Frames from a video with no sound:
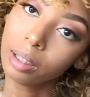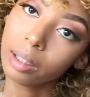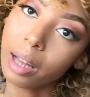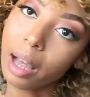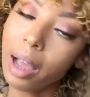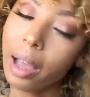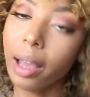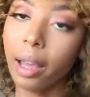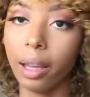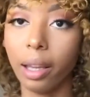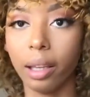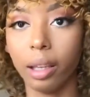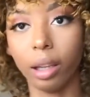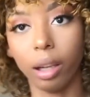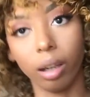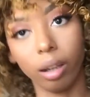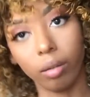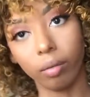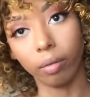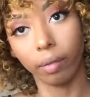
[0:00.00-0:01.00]
Not
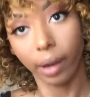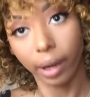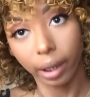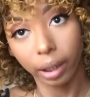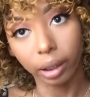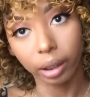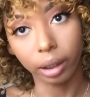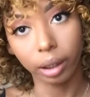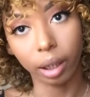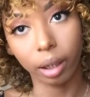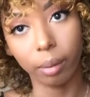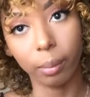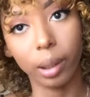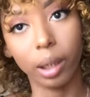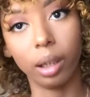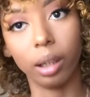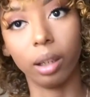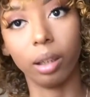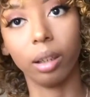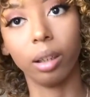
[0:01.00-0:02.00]
Annie, raggedy damn
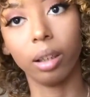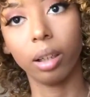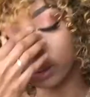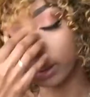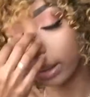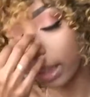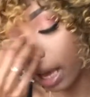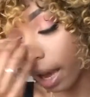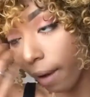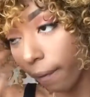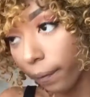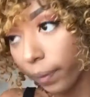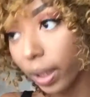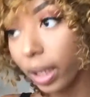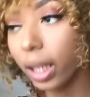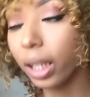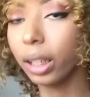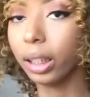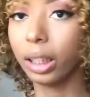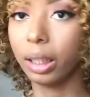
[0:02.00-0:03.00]
Ann.
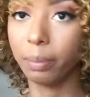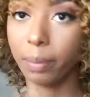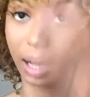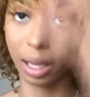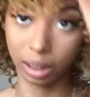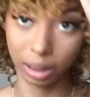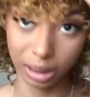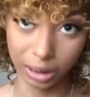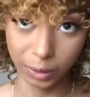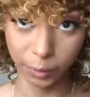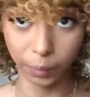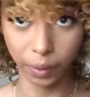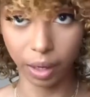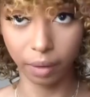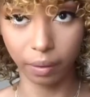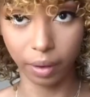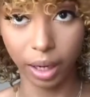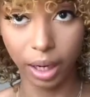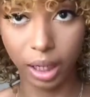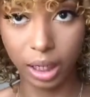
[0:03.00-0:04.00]
Definitely my least
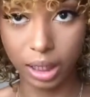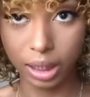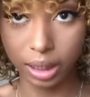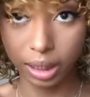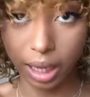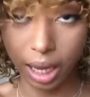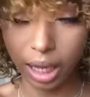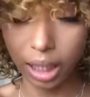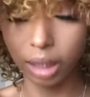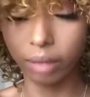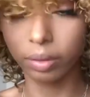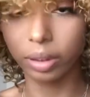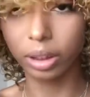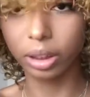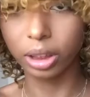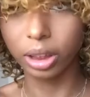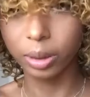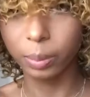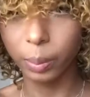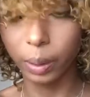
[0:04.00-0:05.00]
favorite, and it's not
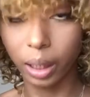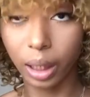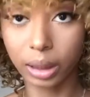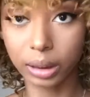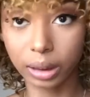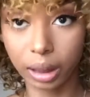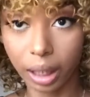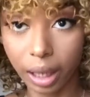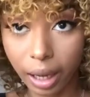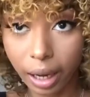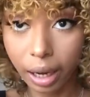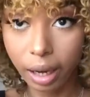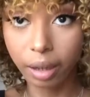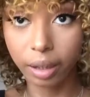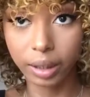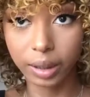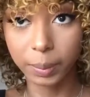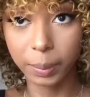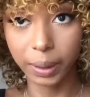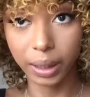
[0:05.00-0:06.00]
even just because of the hair,
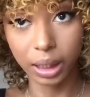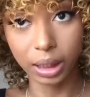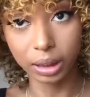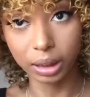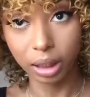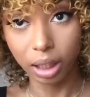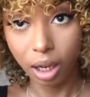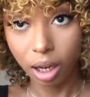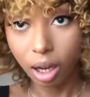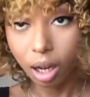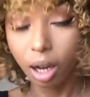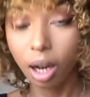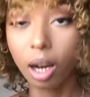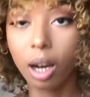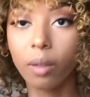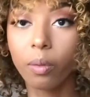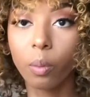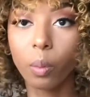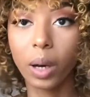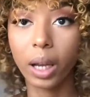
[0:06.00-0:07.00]
it's because
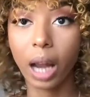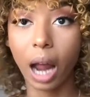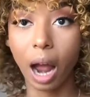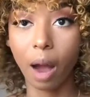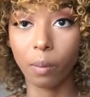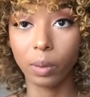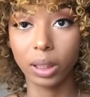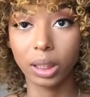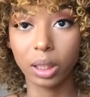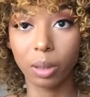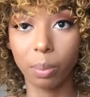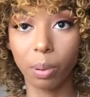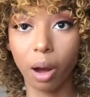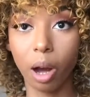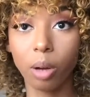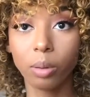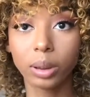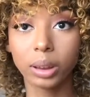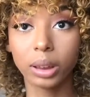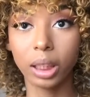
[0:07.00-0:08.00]
of what I was
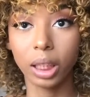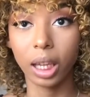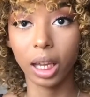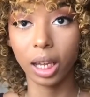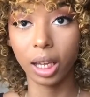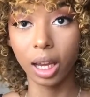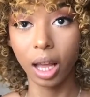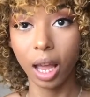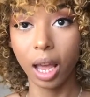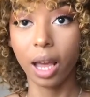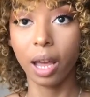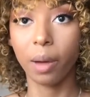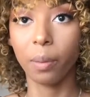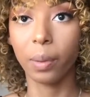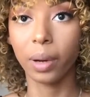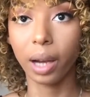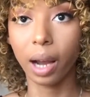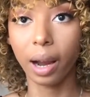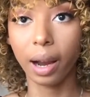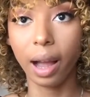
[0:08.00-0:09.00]
supposed to get and
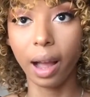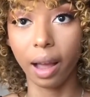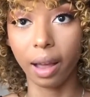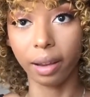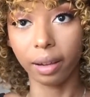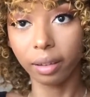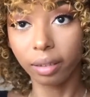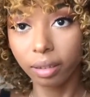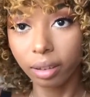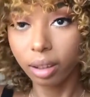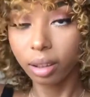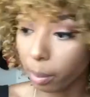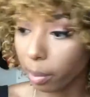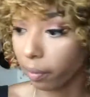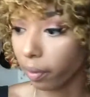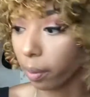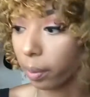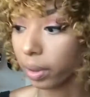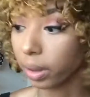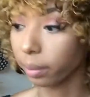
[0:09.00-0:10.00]
what I got.
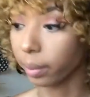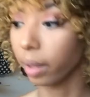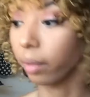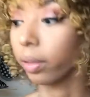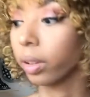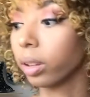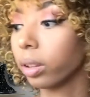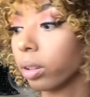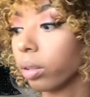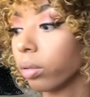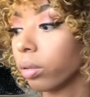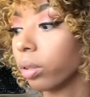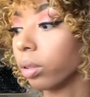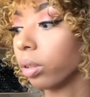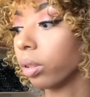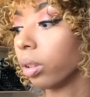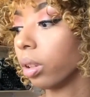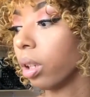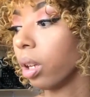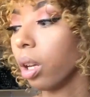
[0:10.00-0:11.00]
If I put some earrings on,
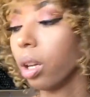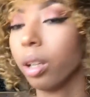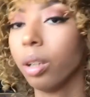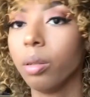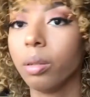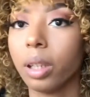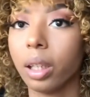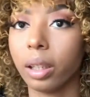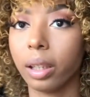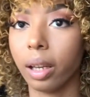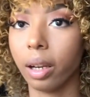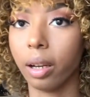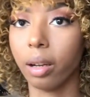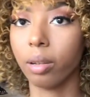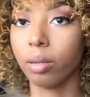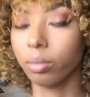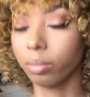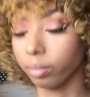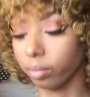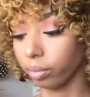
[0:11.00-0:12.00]
you think that'll
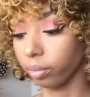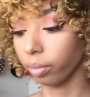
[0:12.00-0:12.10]
help?